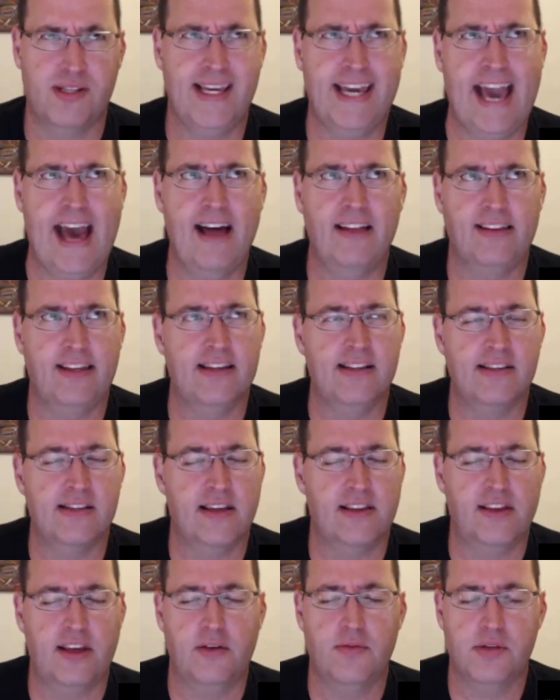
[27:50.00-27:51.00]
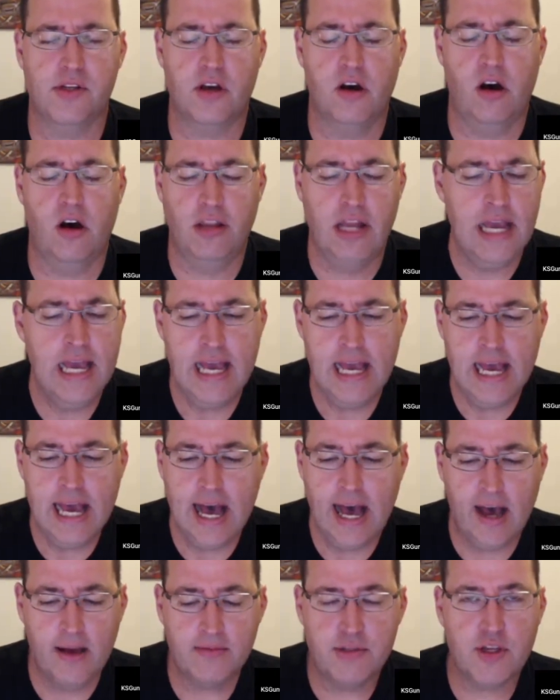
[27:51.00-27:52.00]
Galleons, I think it was called.
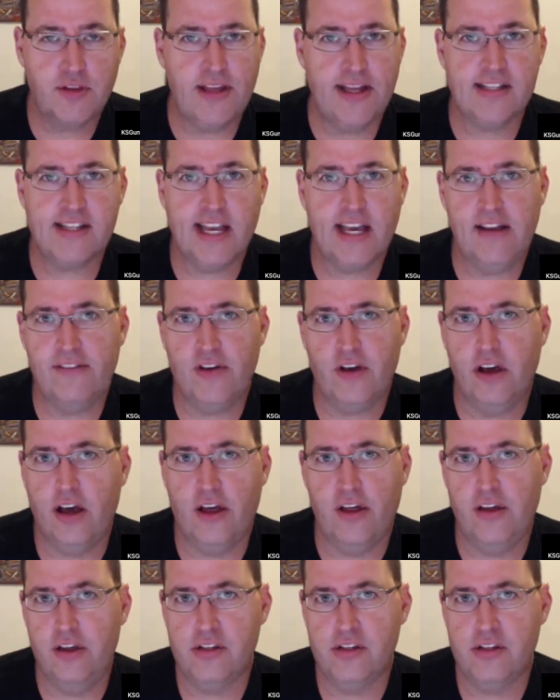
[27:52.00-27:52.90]
So that's kind of